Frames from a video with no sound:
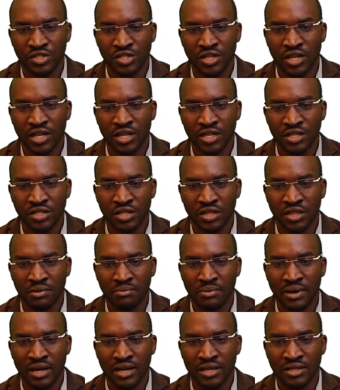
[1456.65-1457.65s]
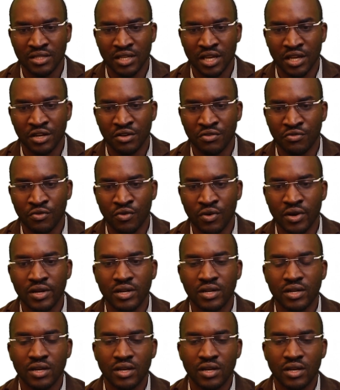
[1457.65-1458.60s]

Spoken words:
charge, and the balance carried forward.